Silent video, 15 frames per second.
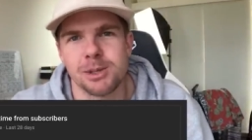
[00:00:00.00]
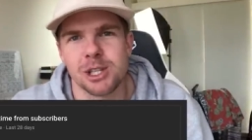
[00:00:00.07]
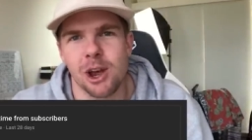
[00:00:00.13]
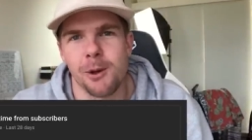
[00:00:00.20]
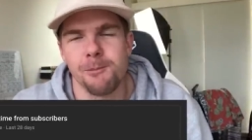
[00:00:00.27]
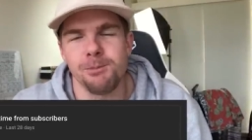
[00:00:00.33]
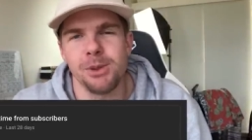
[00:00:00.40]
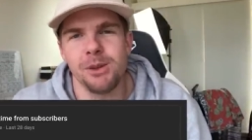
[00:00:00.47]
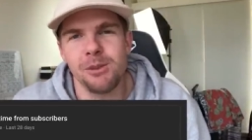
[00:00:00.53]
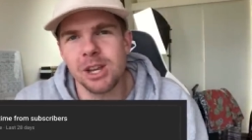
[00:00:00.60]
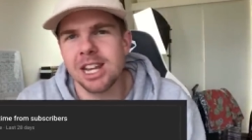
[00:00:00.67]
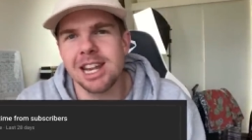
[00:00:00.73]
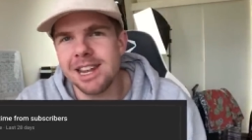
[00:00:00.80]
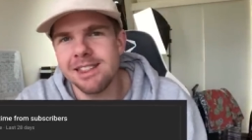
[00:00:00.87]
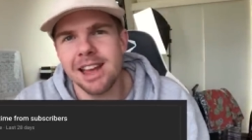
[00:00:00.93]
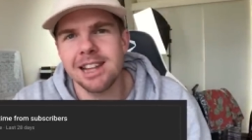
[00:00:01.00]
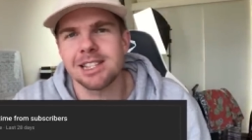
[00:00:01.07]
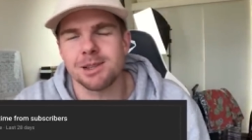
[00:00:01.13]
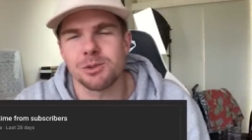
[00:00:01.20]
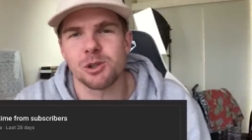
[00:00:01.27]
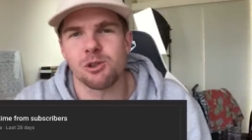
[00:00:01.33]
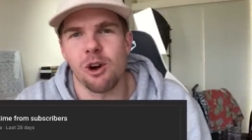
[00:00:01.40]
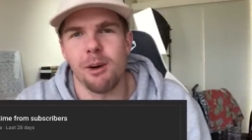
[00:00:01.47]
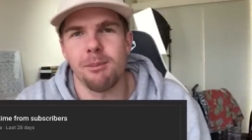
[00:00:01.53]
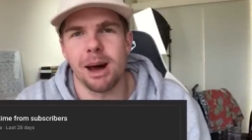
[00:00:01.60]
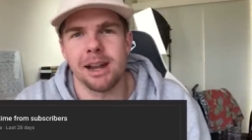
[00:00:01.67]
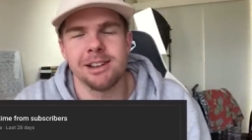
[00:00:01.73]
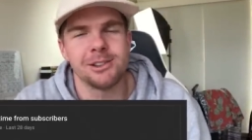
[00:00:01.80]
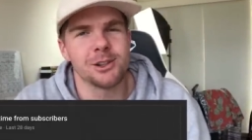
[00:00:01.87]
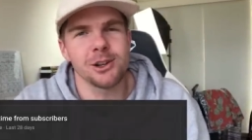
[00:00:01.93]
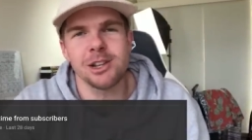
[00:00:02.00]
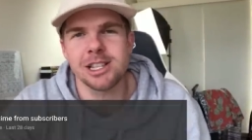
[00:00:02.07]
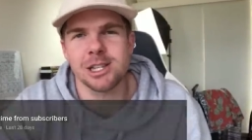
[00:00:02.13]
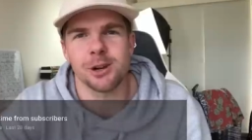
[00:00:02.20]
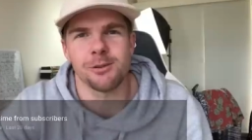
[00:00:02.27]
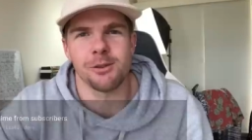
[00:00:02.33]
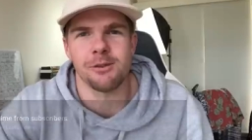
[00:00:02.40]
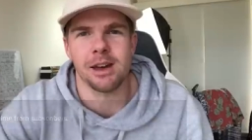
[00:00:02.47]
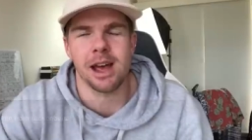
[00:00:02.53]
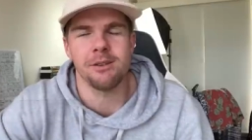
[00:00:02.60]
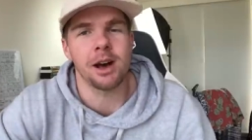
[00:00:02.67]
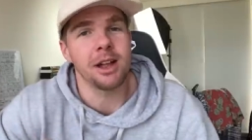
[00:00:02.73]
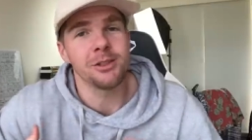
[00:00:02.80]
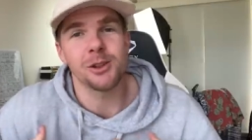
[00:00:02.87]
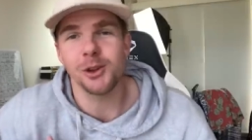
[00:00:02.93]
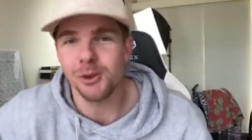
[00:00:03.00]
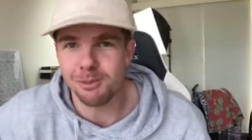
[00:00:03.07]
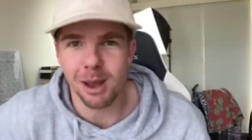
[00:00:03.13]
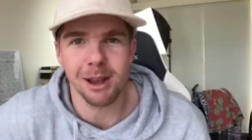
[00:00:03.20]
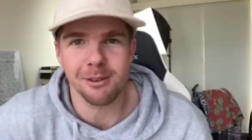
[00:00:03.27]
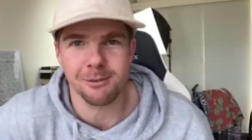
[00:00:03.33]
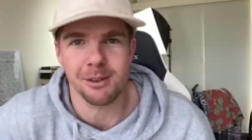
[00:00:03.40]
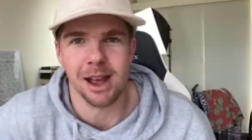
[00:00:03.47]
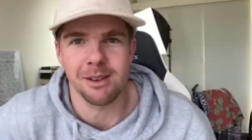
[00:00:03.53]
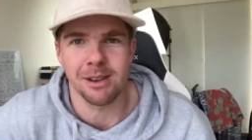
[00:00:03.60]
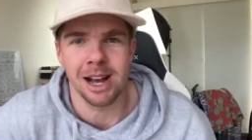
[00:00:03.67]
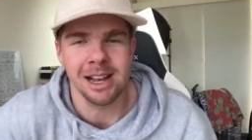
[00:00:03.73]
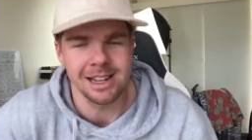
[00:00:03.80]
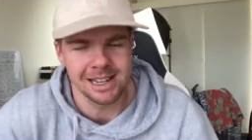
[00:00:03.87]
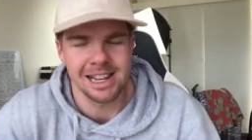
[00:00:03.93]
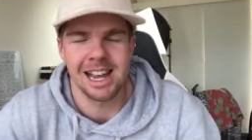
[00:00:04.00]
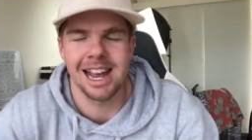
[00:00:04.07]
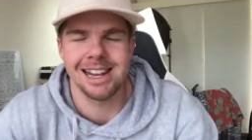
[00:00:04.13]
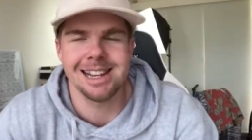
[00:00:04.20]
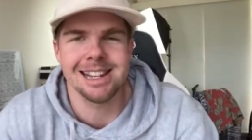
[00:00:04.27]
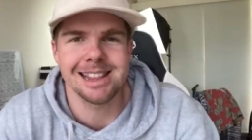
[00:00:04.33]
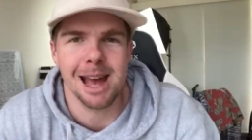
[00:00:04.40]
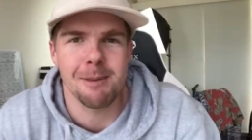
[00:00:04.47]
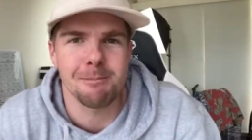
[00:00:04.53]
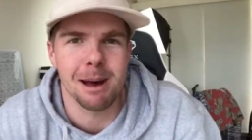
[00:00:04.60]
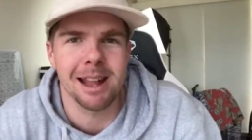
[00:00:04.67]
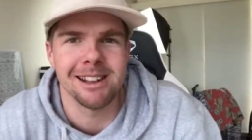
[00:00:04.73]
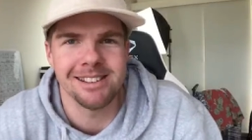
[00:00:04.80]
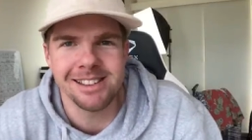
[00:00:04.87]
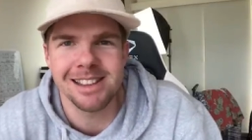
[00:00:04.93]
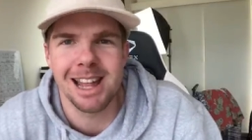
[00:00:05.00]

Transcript: So if you can hit that subscribe button, do yourself yourself a favor, do me a favor, and hit that button.